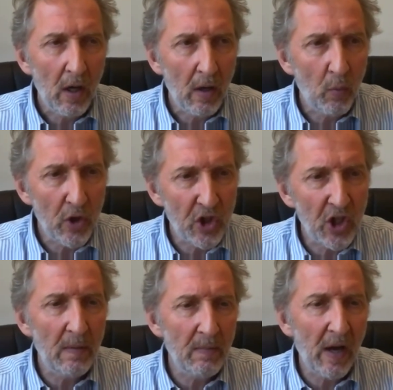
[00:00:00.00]

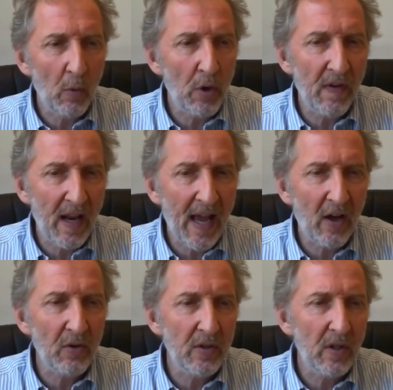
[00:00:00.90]
regime that would have
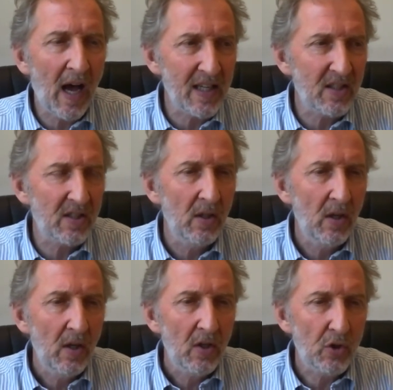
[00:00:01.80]
allowed us
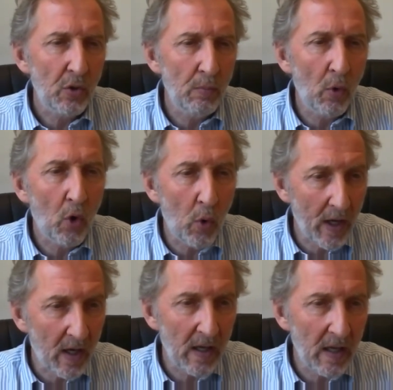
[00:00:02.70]
to more
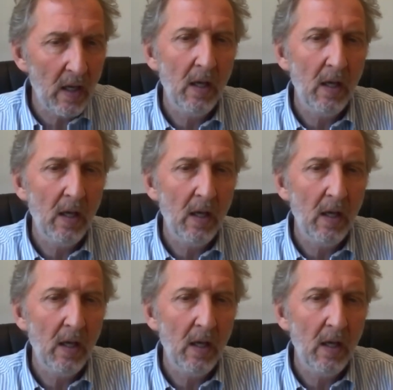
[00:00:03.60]
quickly